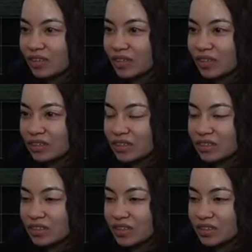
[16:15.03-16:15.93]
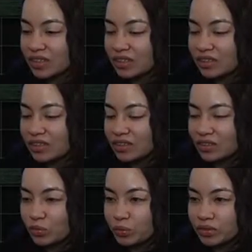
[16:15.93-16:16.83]
Alright, chance to heal.
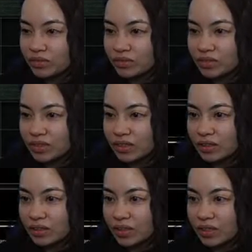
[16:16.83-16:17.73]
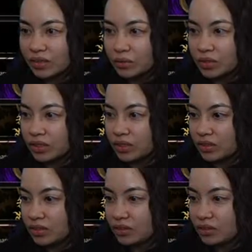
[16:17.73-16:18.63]
Nope. Alright,
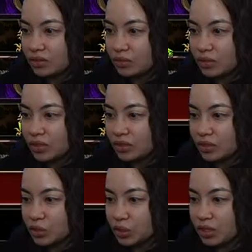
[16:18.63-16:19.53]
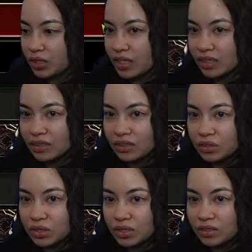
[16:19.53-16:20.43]
where is she at? There
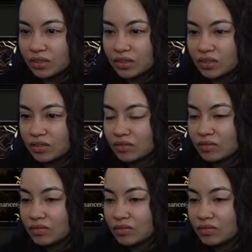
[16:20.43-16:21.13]
she is.